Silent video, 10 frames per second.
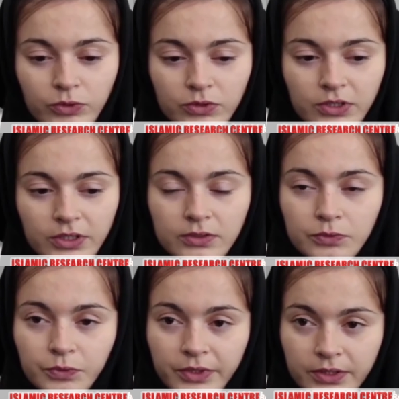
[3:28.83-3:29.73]
the woman that
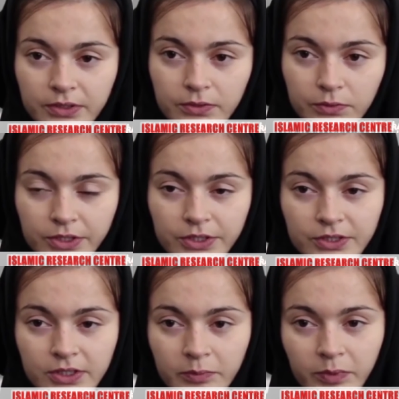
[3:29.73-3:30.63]

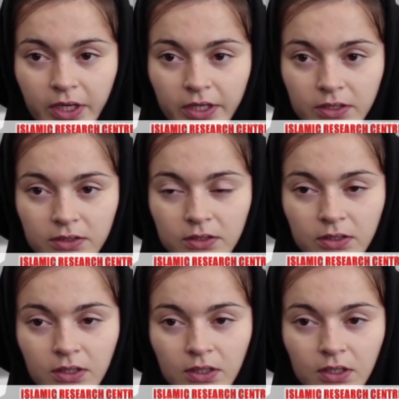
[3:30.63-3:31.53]
wears abaya
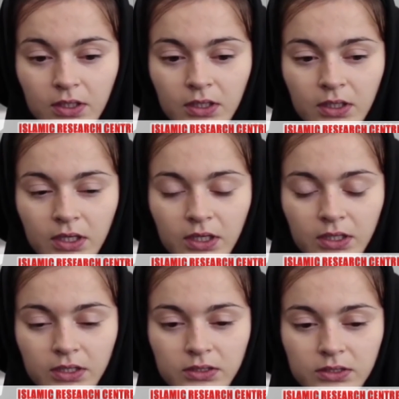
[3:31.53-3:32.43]

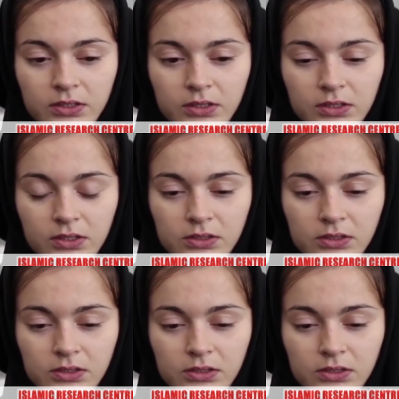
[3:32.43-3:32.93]
and